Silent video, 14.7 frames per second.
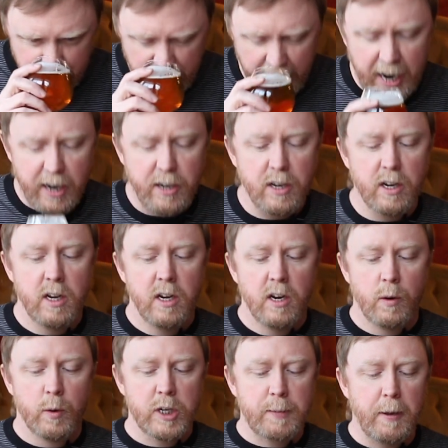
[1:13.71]
And
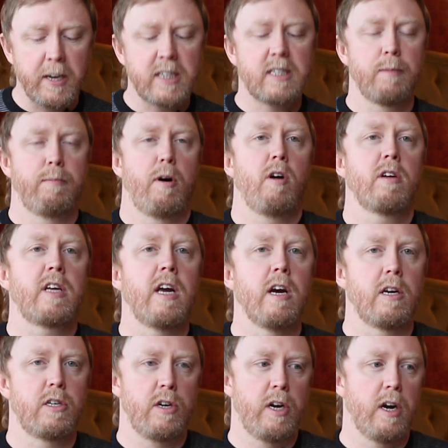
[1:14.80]
we're smelling some malt
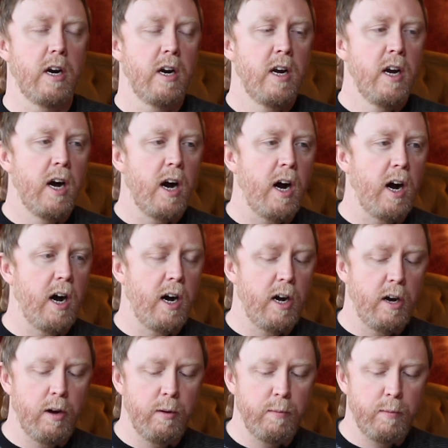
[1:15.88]
character here,
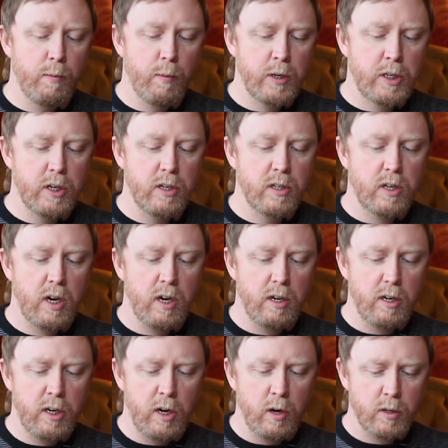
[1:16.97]
which is
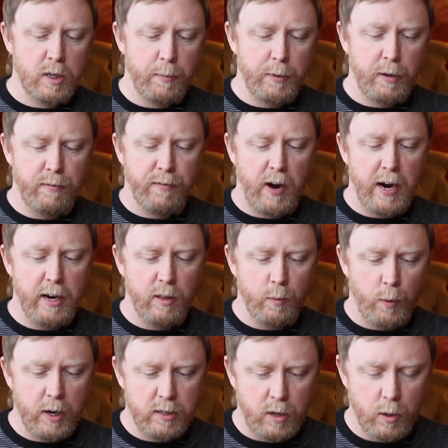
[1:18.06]
something you find in the
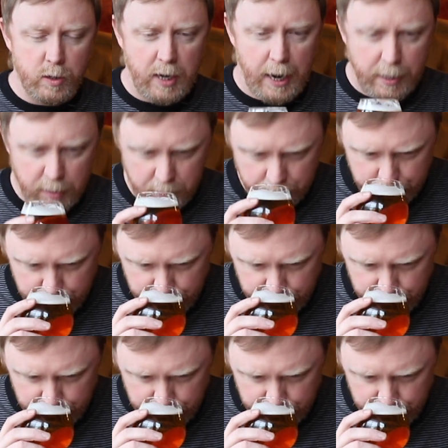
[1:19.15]
West Coast styles.